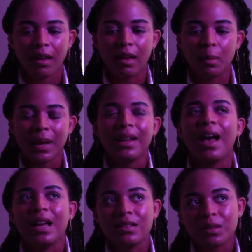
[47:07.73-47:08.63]
In
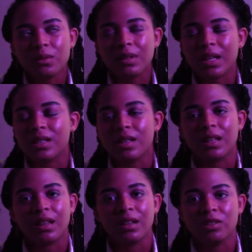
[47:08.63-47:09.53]
high school, I used to
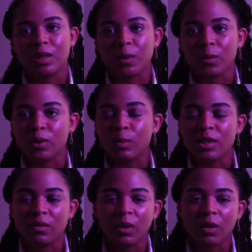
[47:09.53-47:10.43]
think that Shakespeare was super
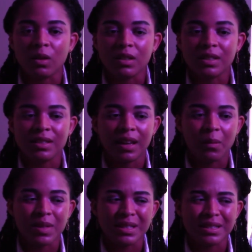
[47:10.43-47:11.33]
difficult. I
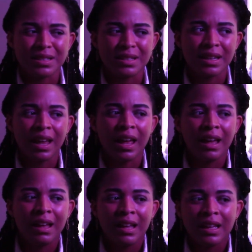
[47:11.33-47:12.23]
wasn't
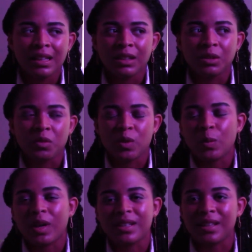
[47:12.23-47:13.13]

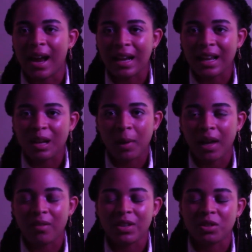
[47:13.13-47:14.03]
super excited
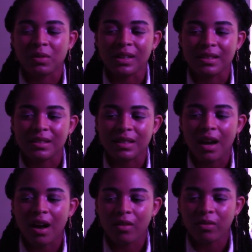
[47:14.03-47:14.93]
about having to read his
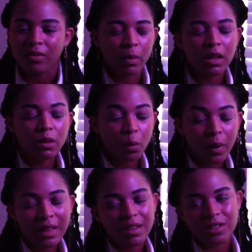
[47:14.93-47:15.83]
stuff, but the
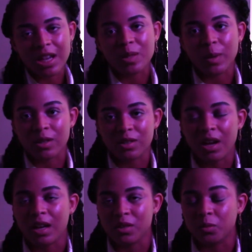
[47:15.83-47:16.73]
way that Shakespeare is
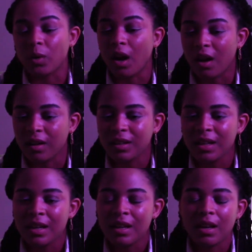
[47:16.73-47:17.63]
taught is
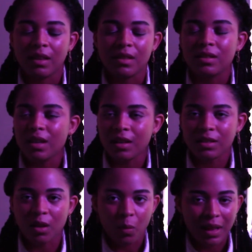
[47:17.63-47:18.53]
wrong. The
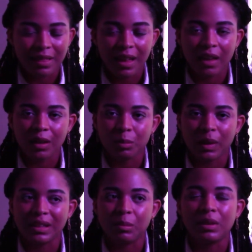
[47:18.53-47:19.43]
sonnets are one thing,
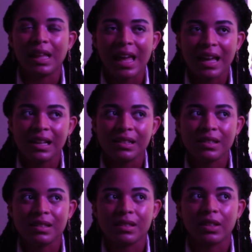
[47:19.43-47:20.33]
but the
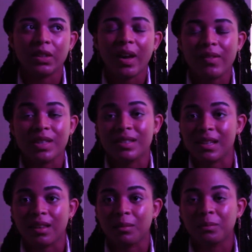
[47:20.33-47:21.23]
plays, you have to
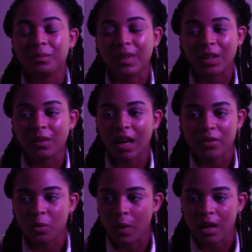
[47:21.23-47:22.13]
see them. Like, you
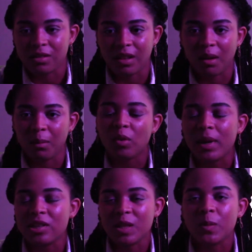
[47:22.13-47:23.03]
have to watch them. For
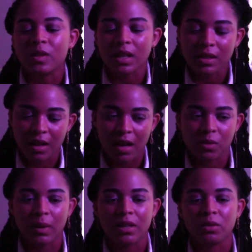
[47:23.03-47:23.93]
my Shakespeare studies
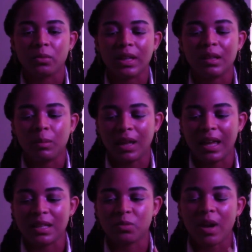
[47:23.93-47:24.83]
class, when we had to read the
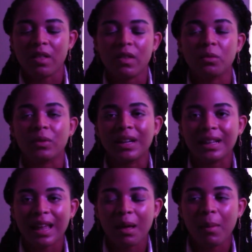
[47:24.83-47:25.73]
plays, rather than
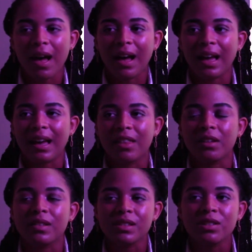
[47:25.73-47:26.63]
reading them, I
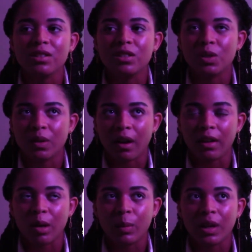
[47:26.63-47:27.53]
either listened to an
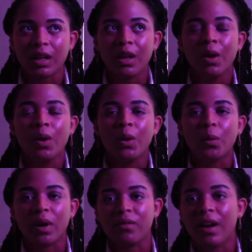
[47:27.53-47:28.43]
audiobook
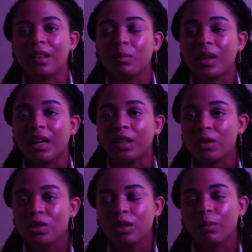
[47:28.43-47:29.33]
or I found the play on
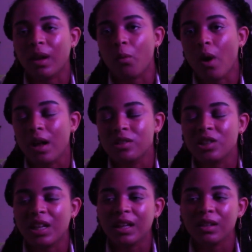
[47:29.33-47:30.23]
YouTube and I
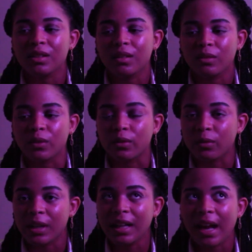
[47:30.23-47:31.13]
watched it for
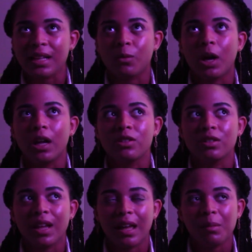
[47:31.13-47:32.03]
free. I
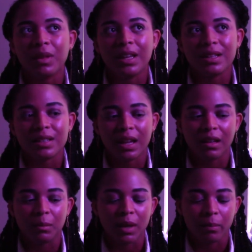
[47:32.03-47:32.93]
watched Hamlet
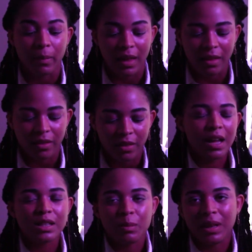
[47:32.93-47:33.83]
and Macbeth.
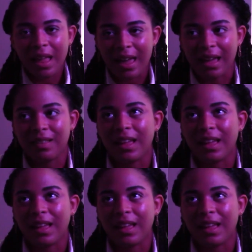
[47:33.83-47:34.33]
It's a play.